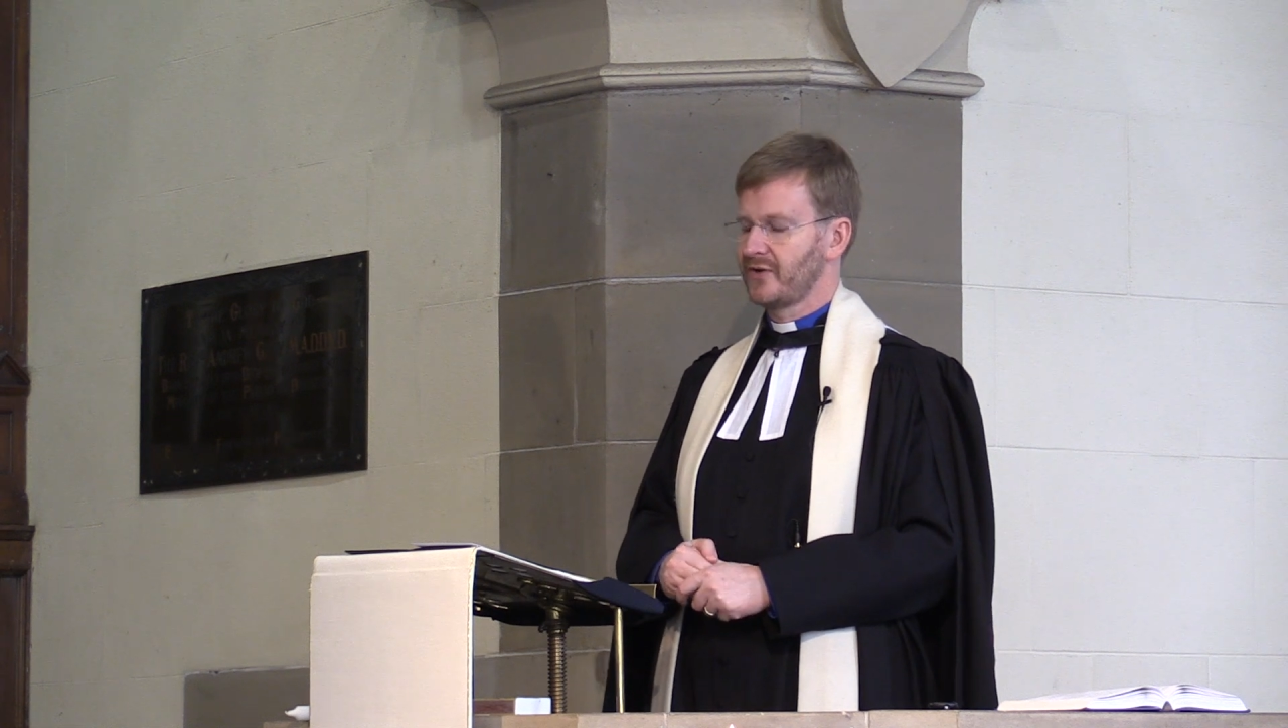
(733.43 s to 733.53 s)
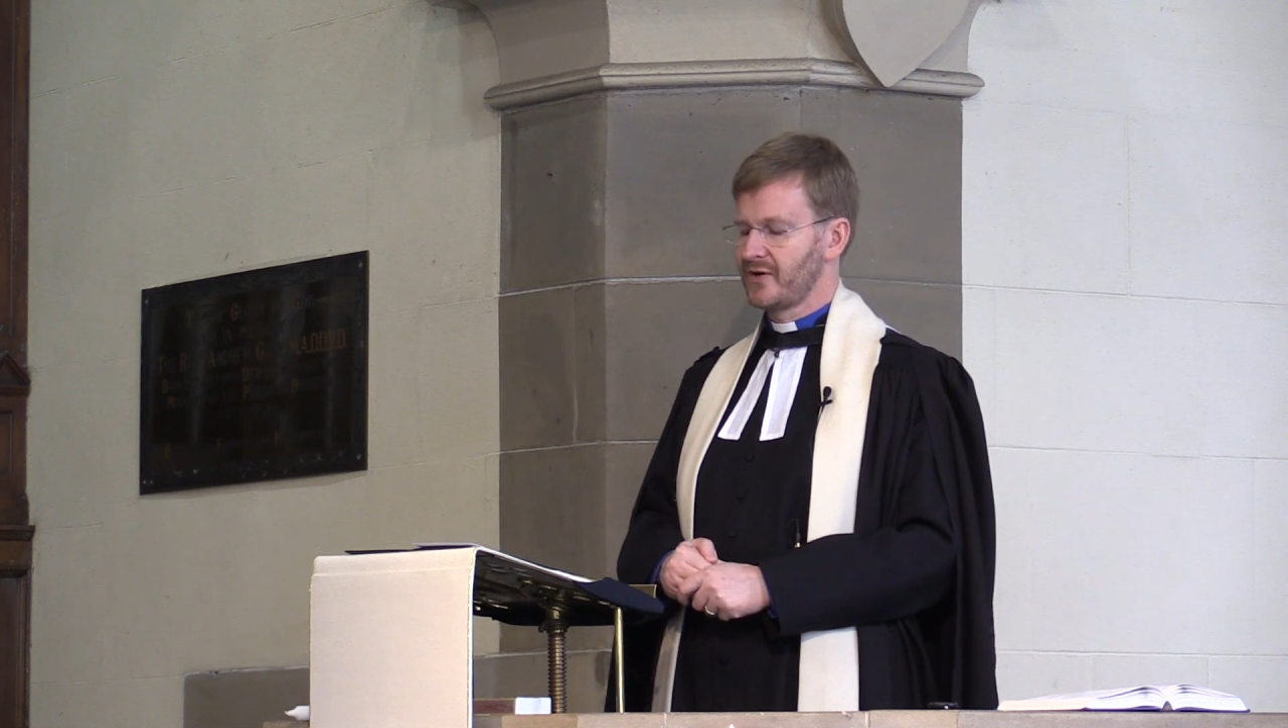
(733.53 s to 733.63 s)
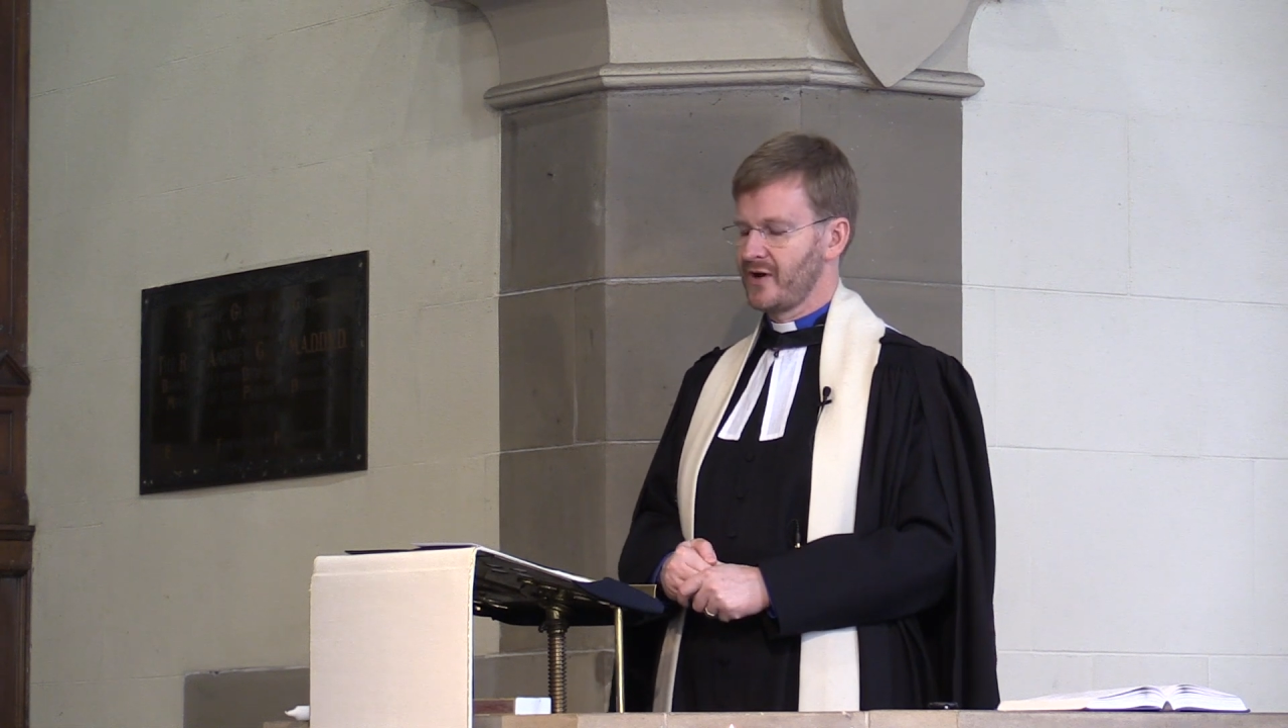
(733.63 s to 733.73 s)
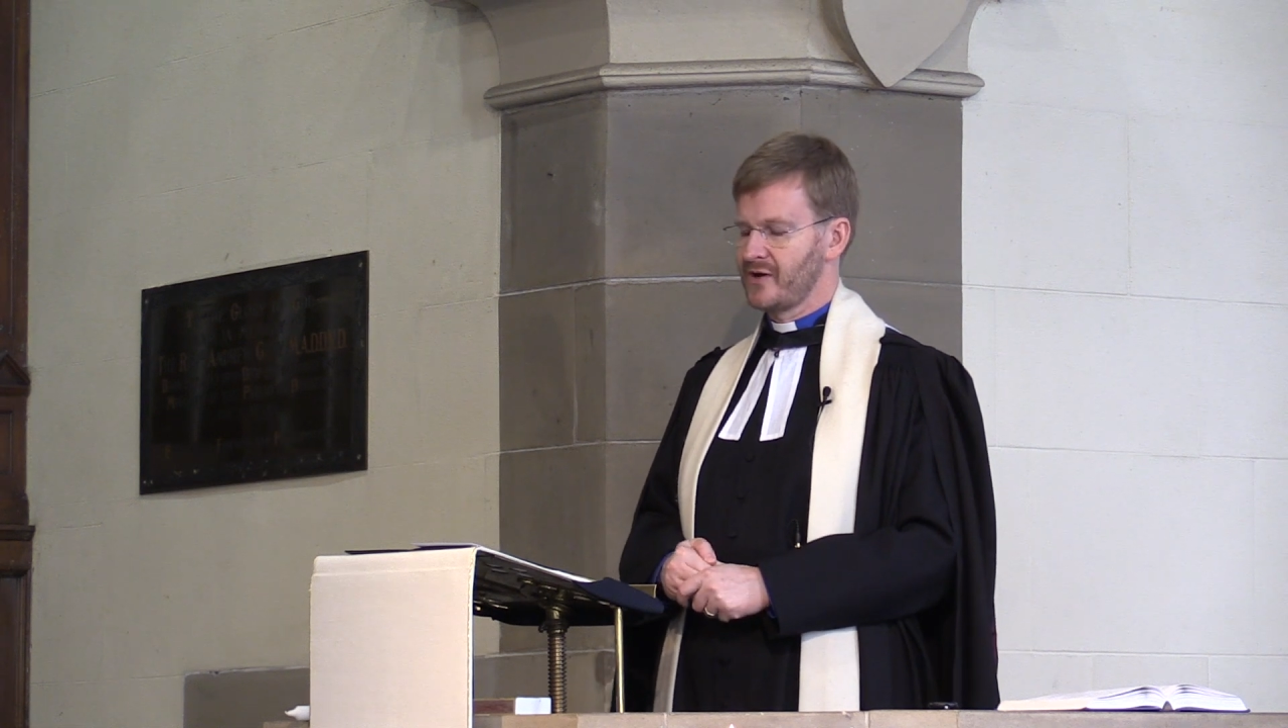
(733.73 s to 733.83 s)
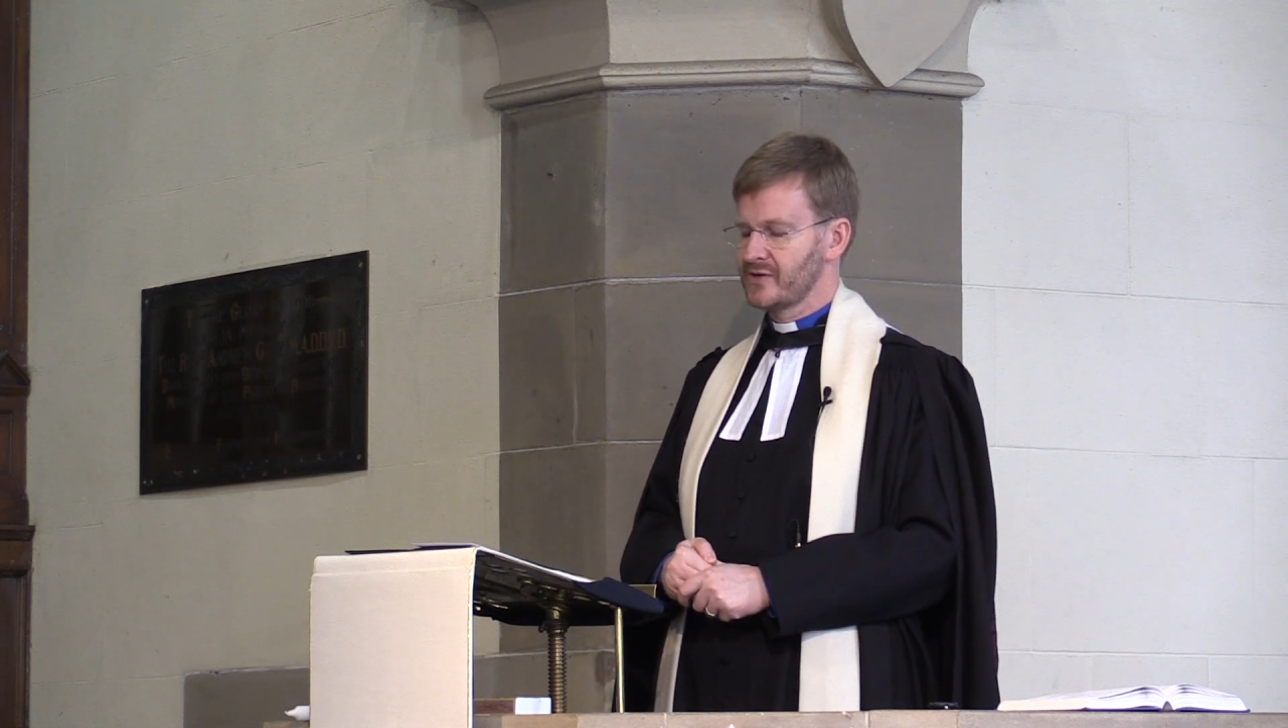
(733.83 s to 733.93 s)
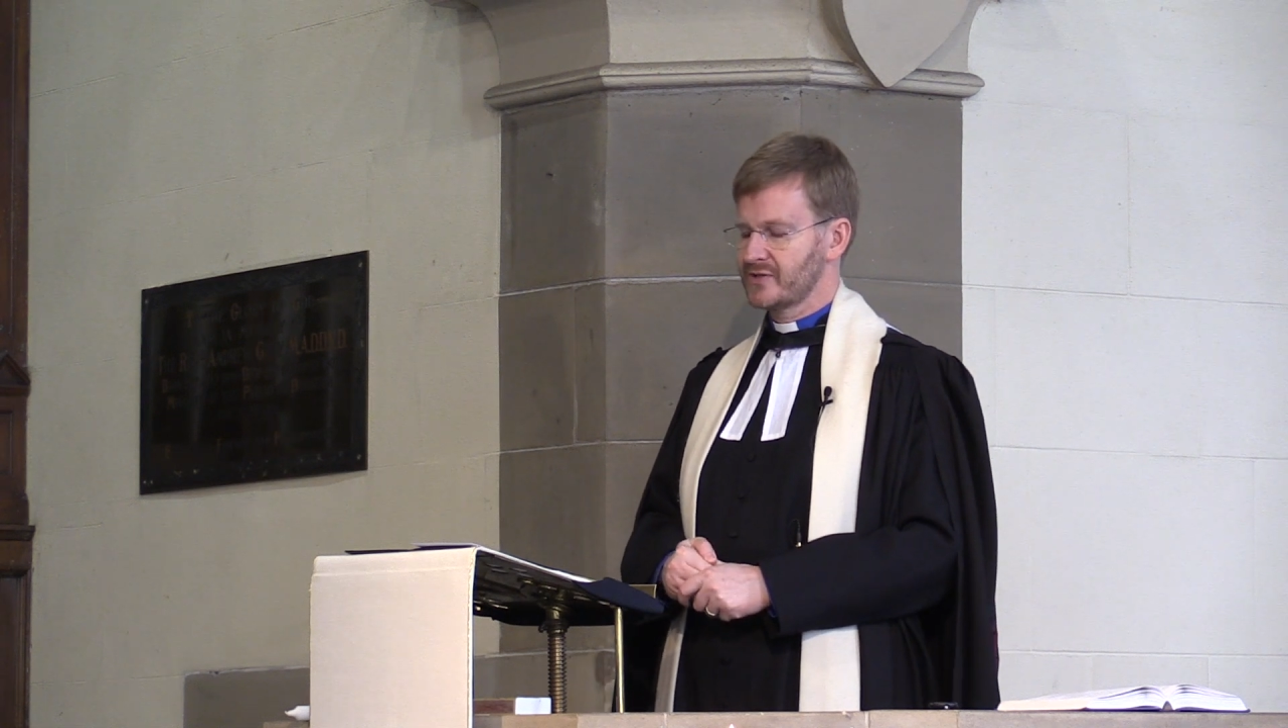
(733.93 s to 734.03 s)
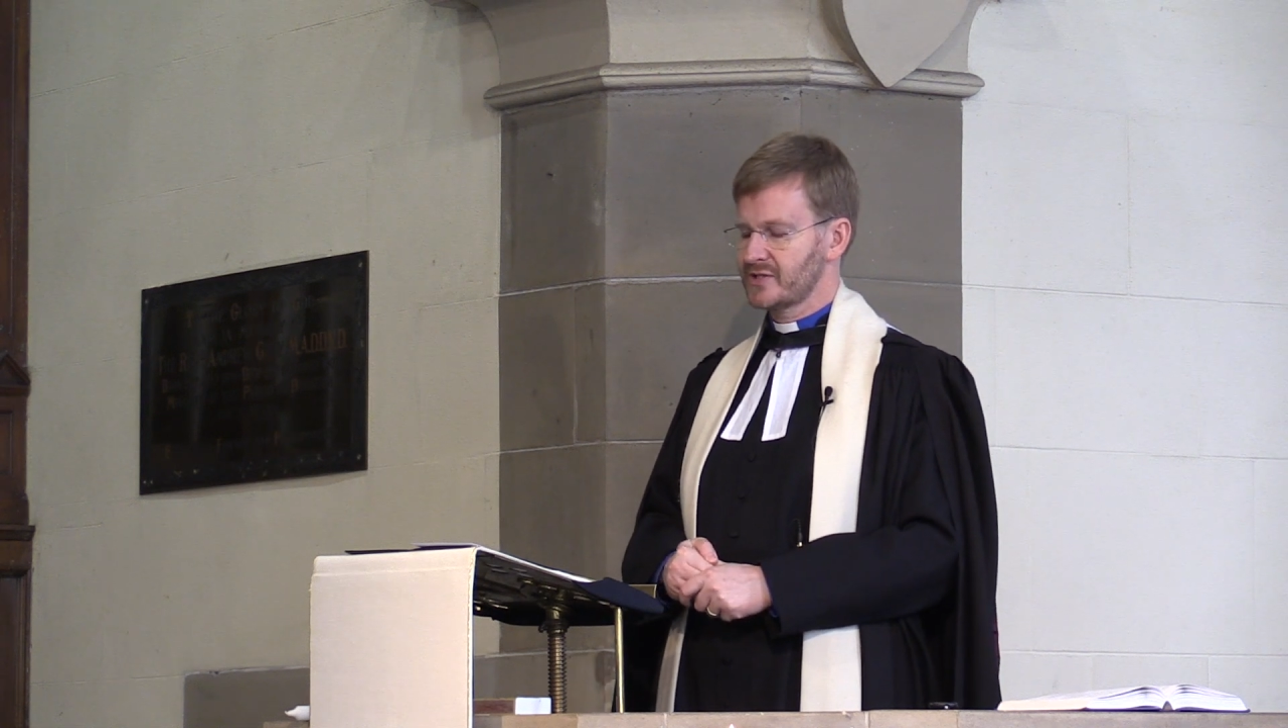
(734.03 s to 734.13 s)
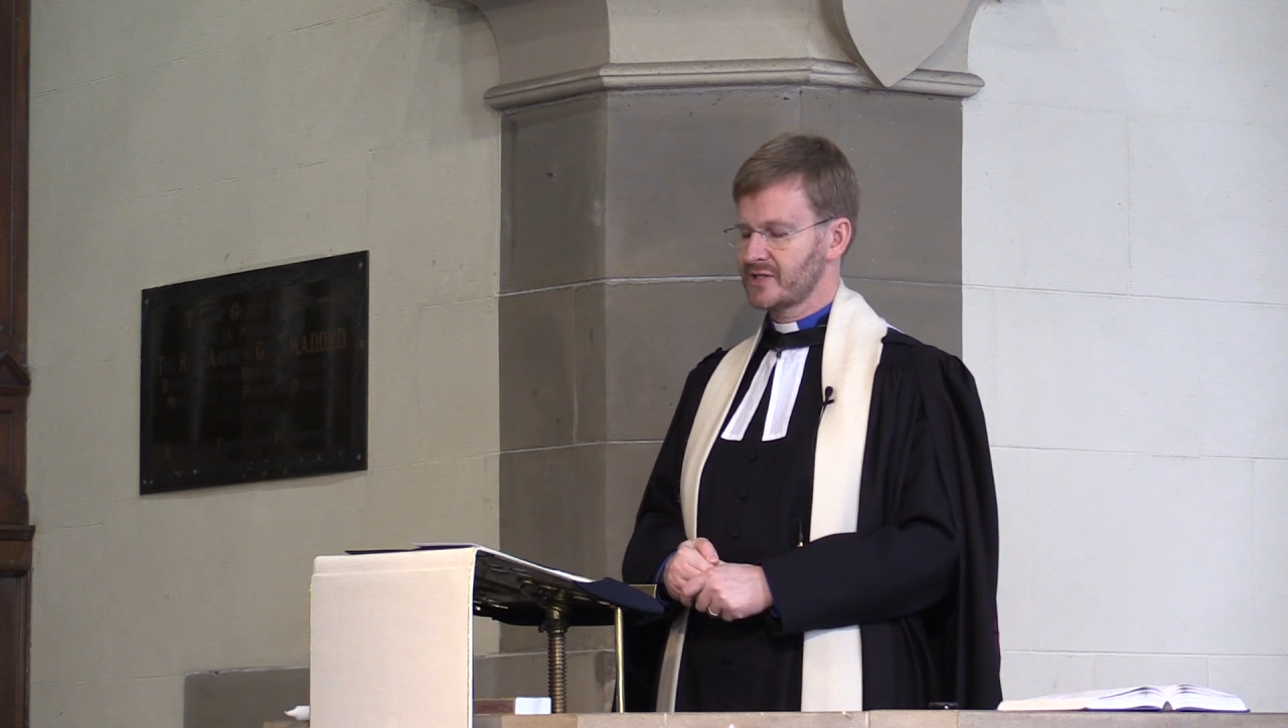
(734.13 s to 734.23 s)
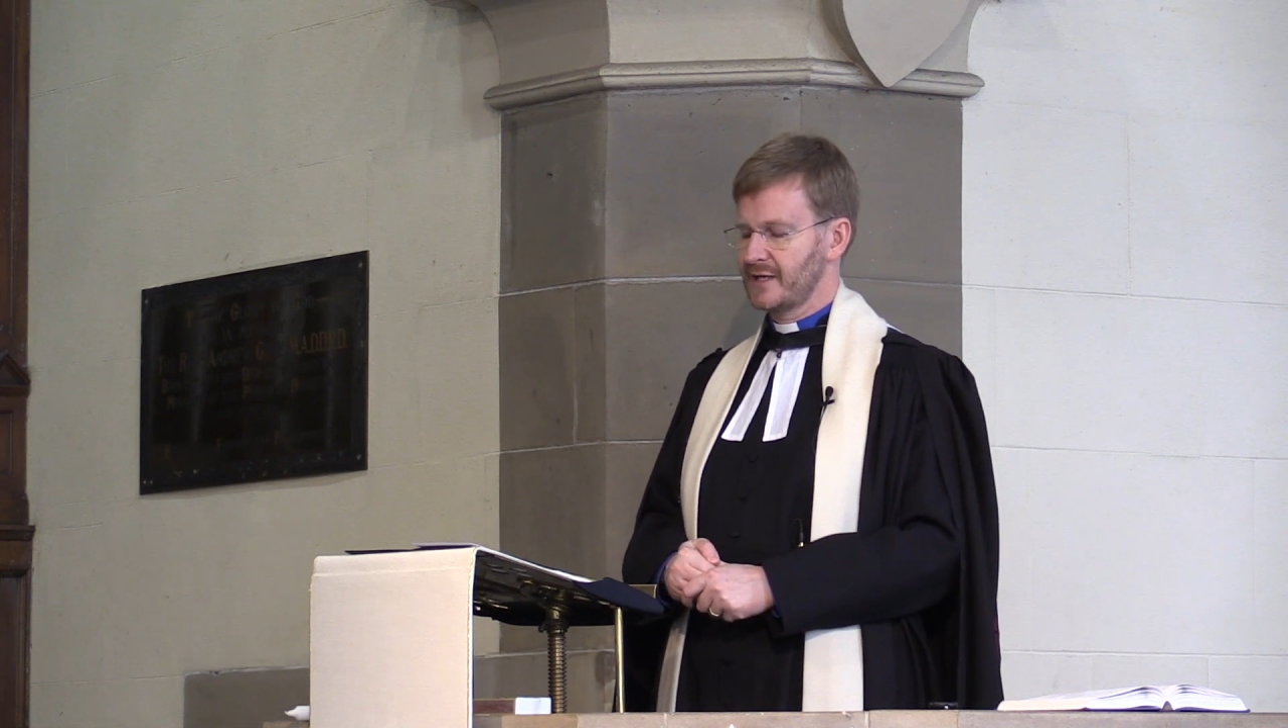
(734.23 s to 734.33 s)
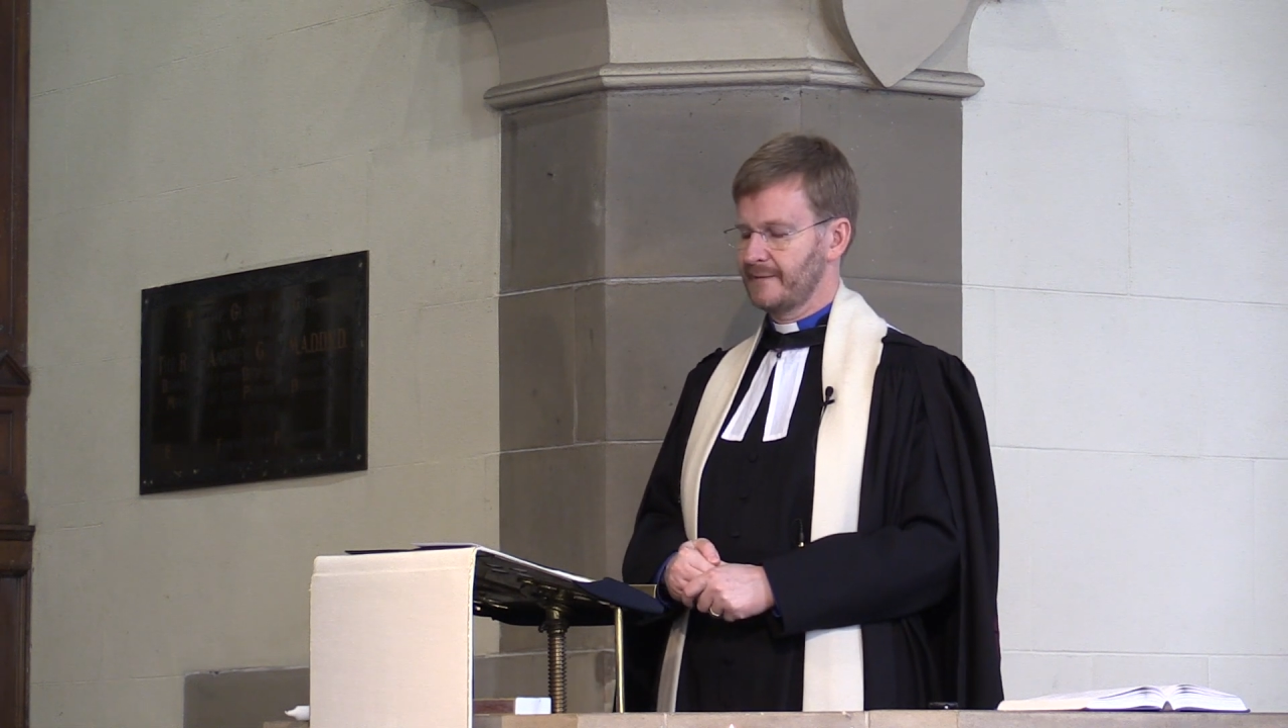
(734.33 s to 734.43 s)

not.